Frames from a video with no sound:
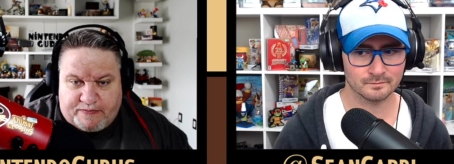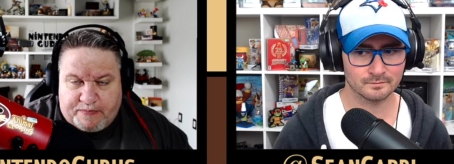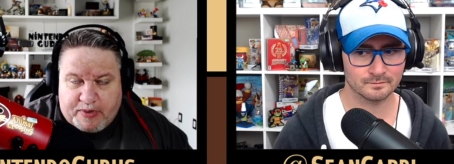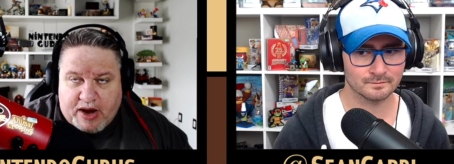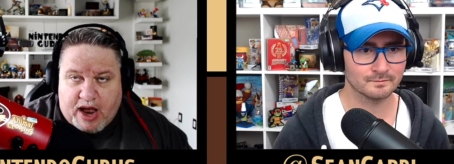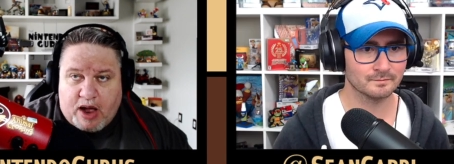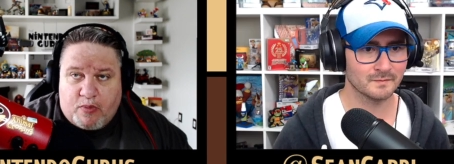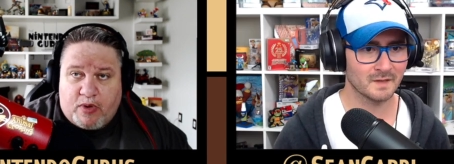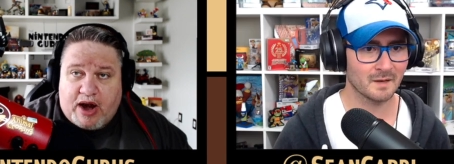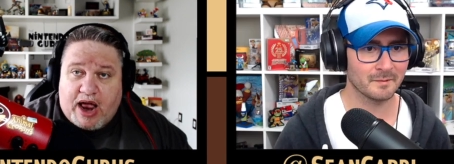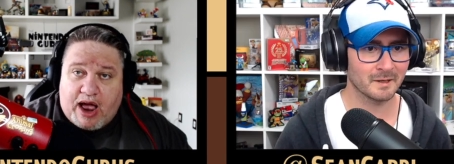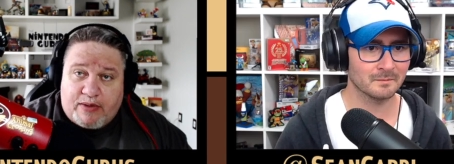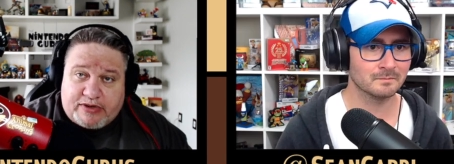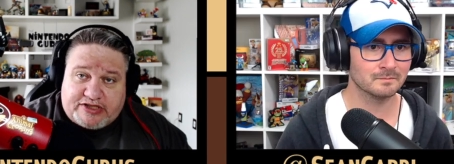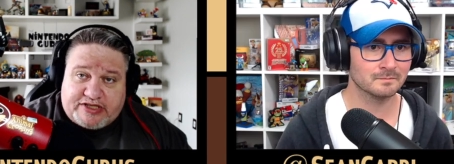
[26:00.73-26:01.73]
Speaker 1: But I, what yeah, I
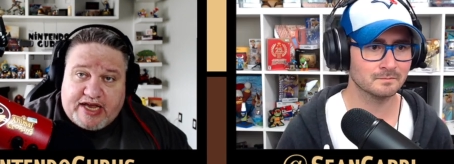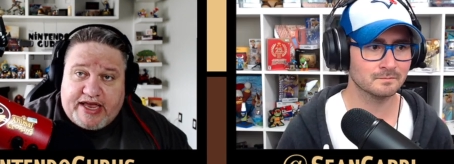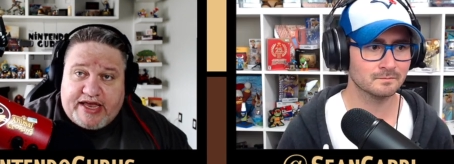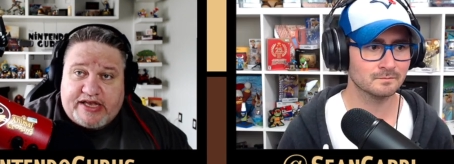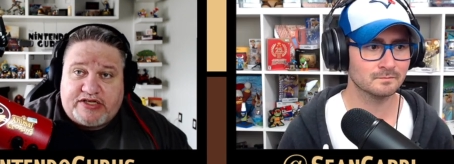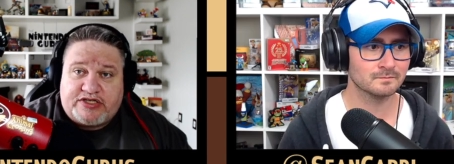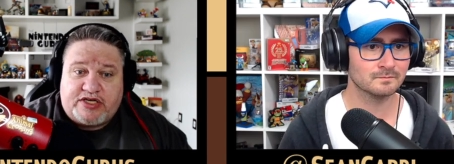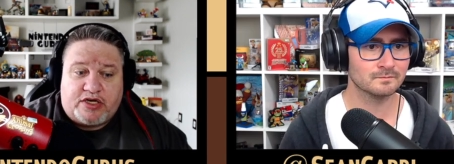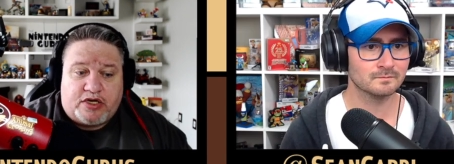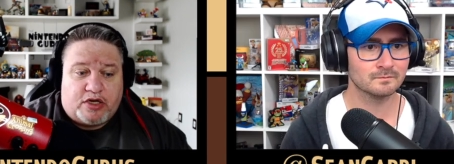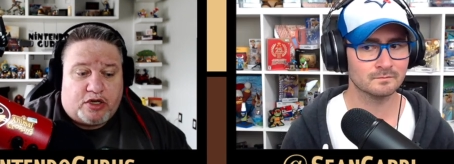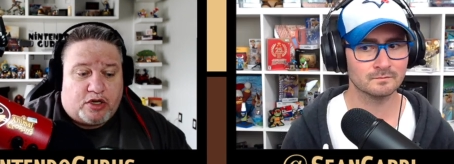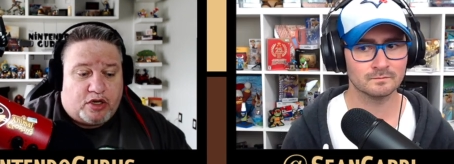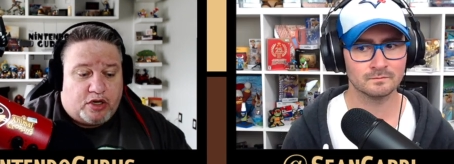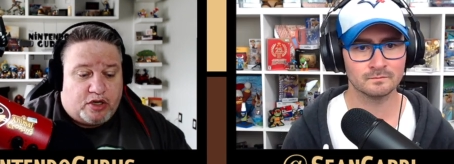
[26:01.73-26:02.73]
man. would say is
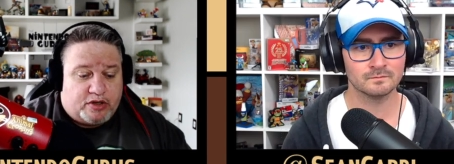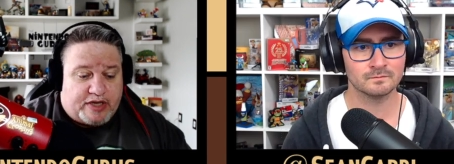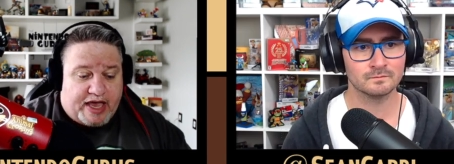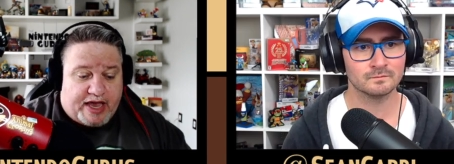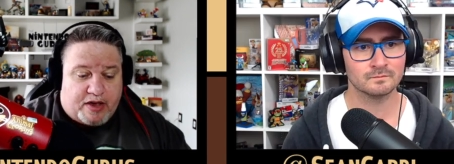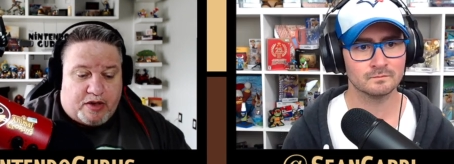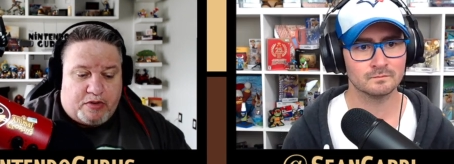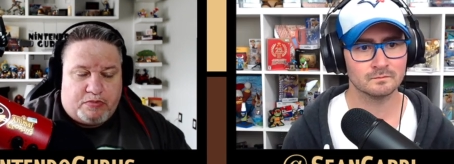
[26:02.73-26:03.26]
take